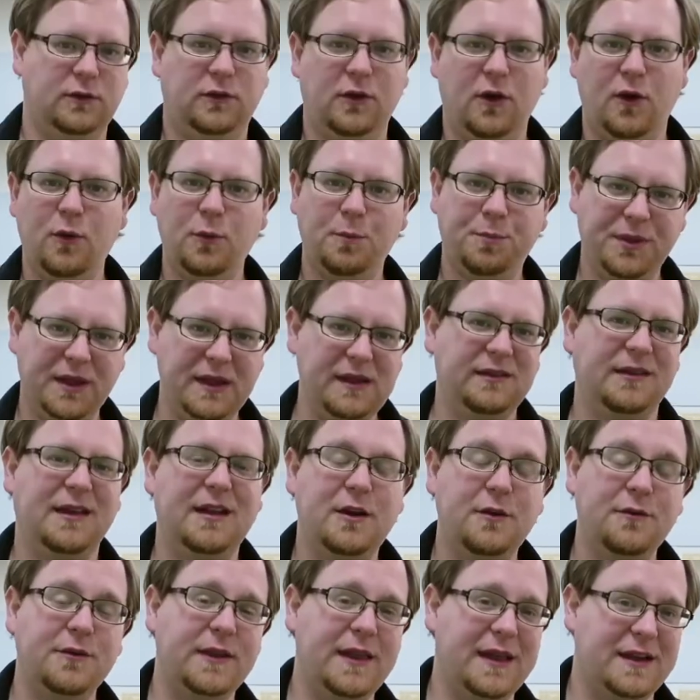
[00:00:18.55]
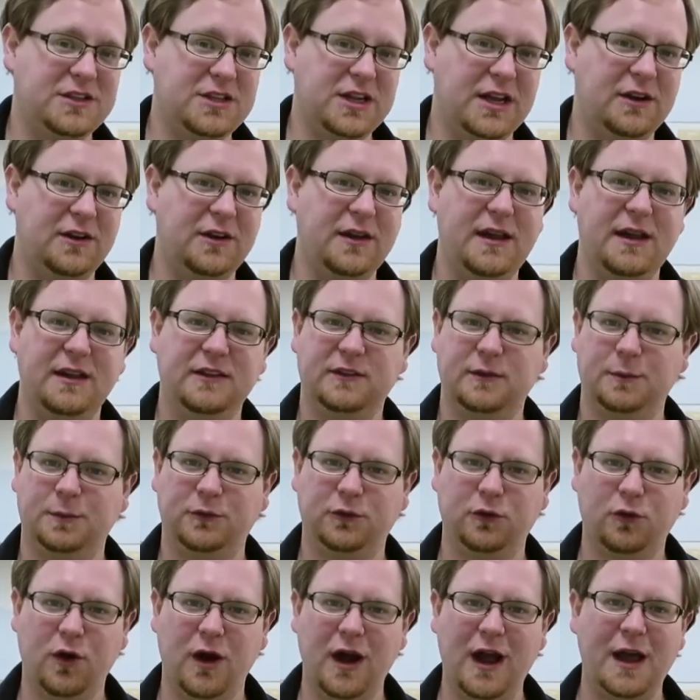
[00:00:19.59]
So please head over to that channel, hit
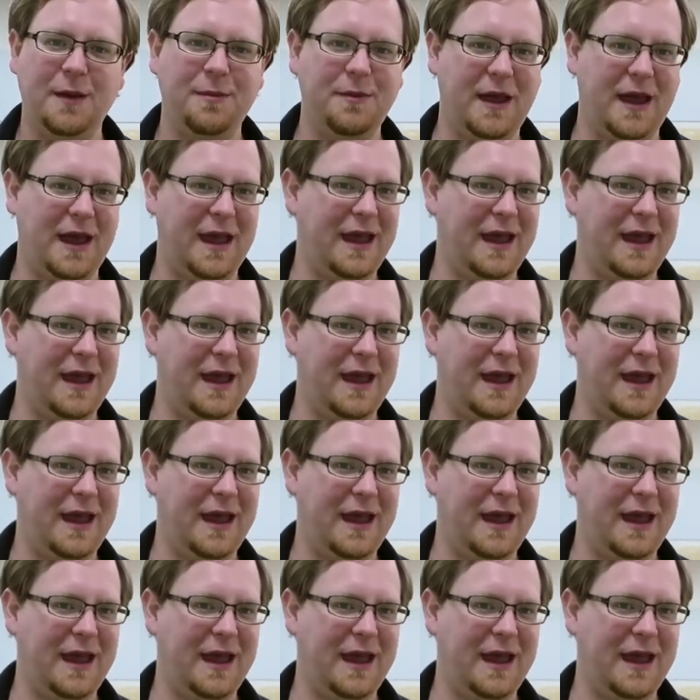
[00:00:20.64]
subscribe,